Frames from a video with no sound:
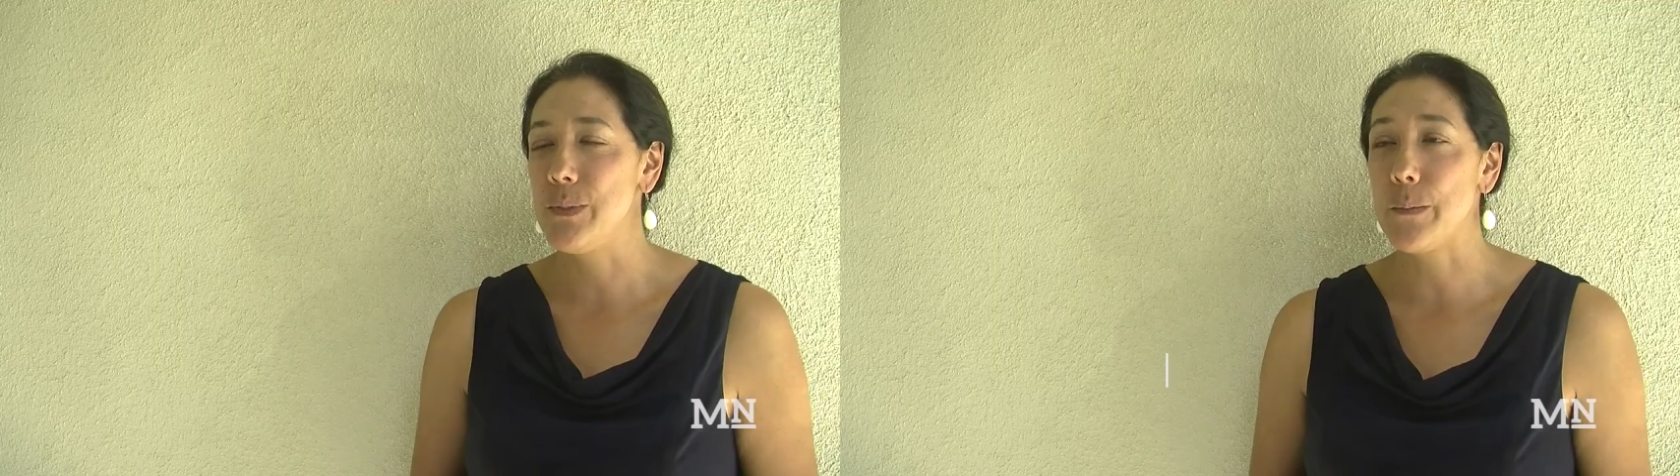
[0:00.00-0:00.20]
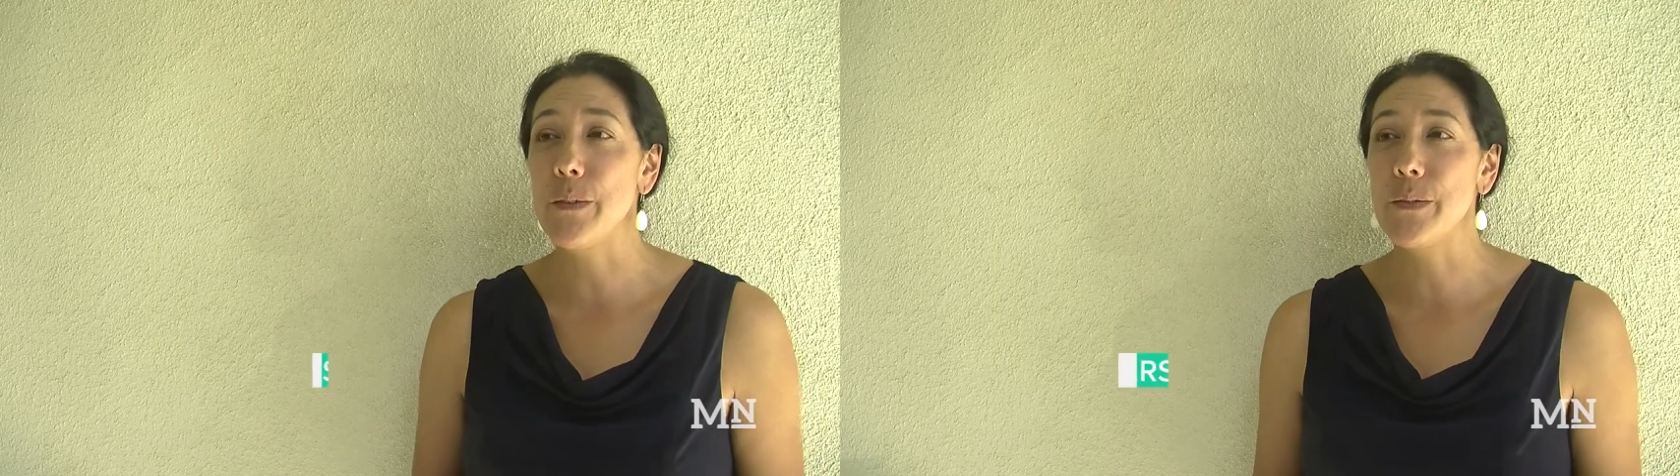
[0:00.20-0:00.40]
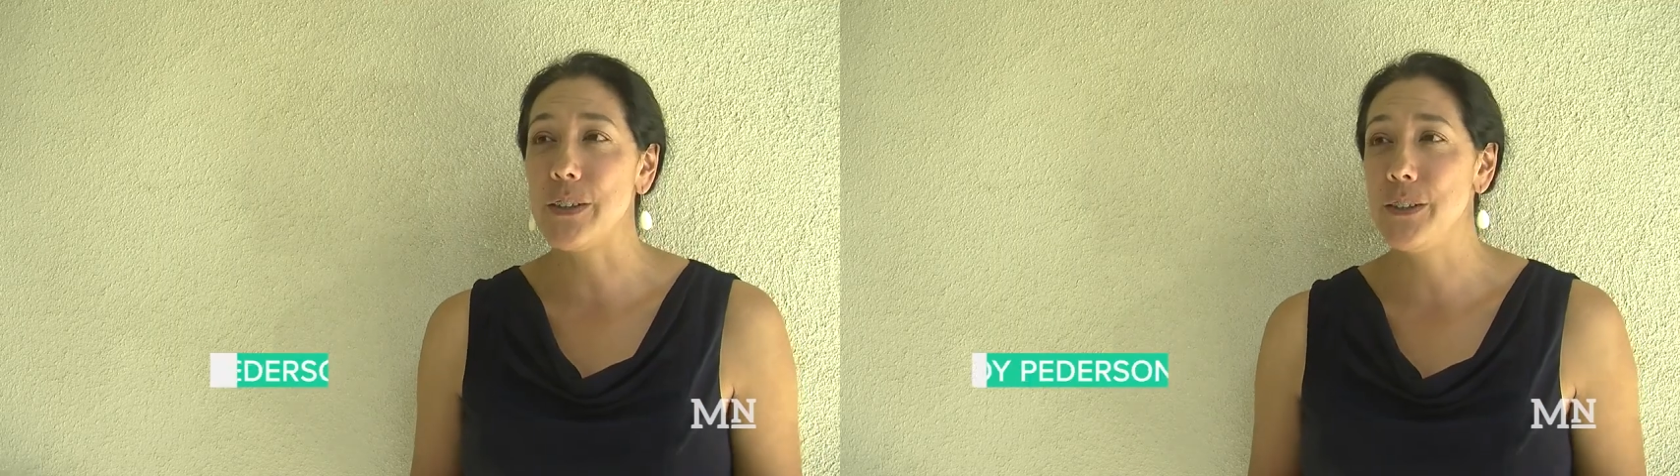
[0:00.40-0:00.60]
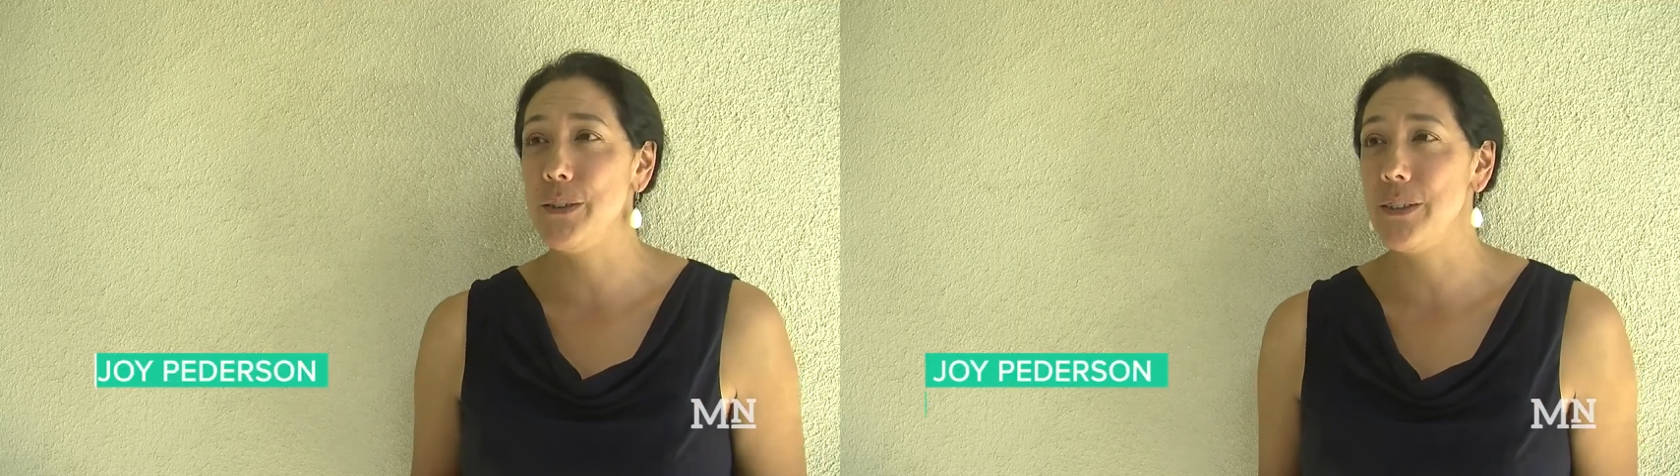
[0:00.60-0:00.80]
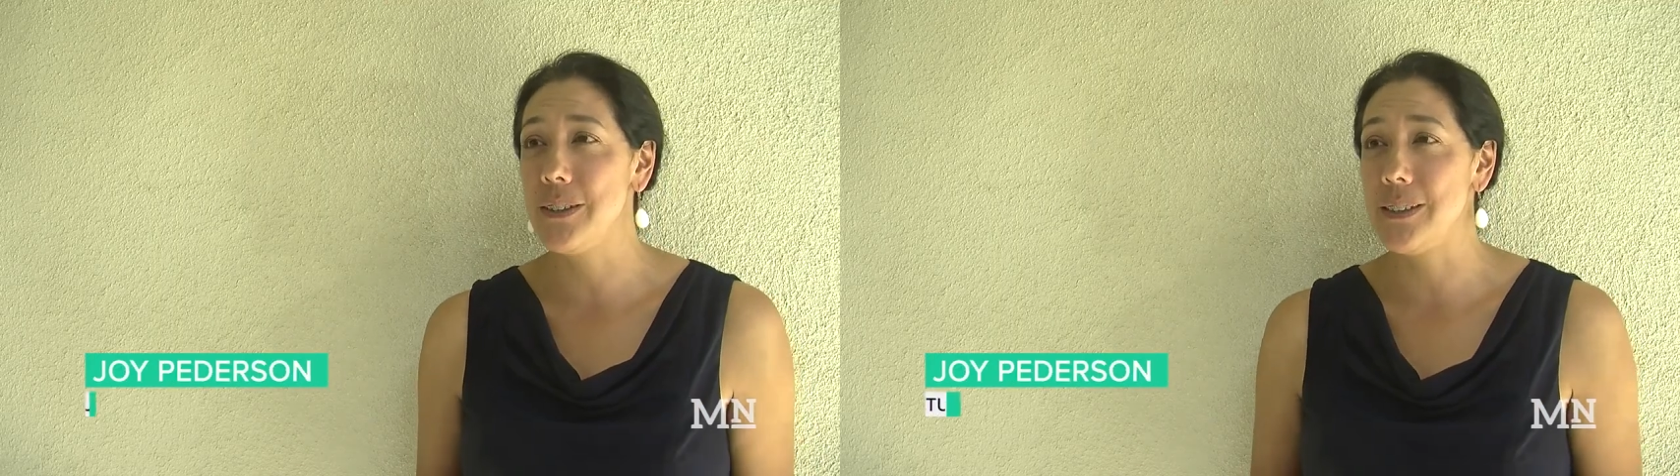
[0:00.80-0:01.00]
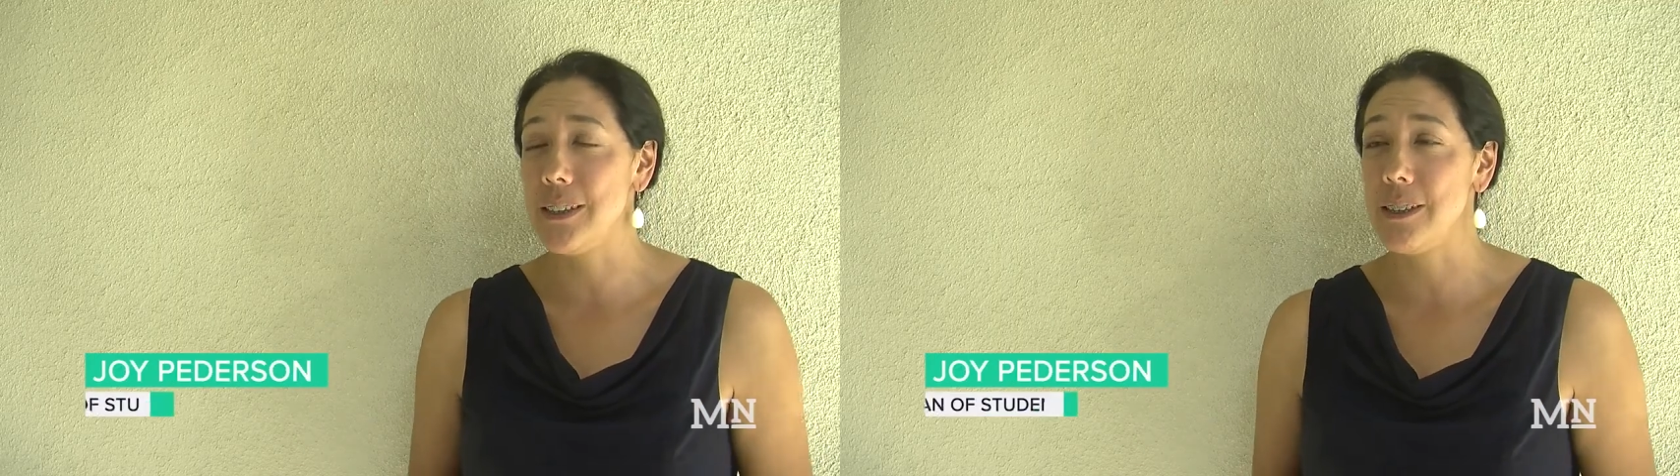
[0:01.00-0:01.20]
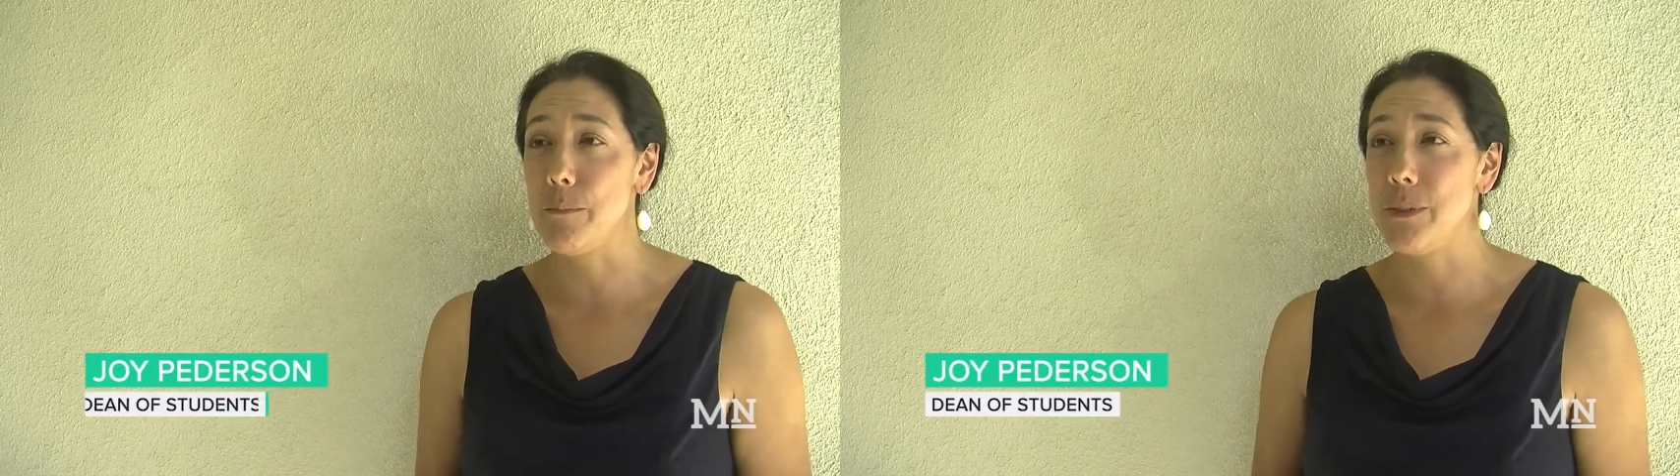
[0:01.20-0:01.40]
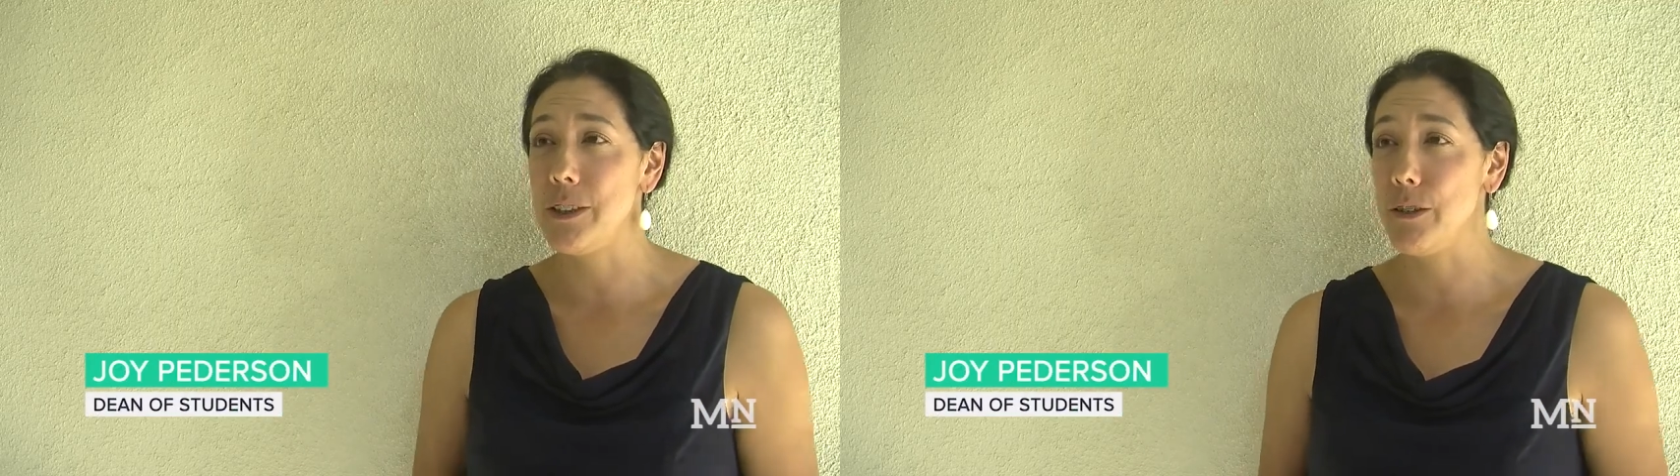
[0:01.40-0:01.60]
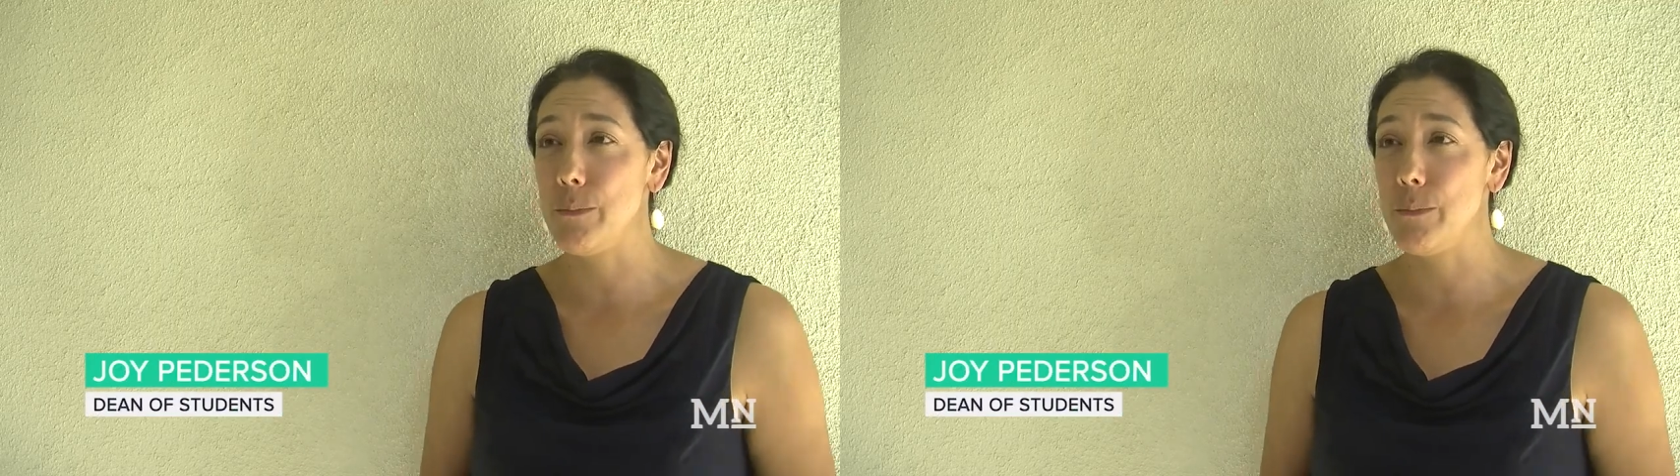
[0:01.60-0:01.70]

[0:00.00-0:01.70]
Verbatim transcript: Some of our students accepted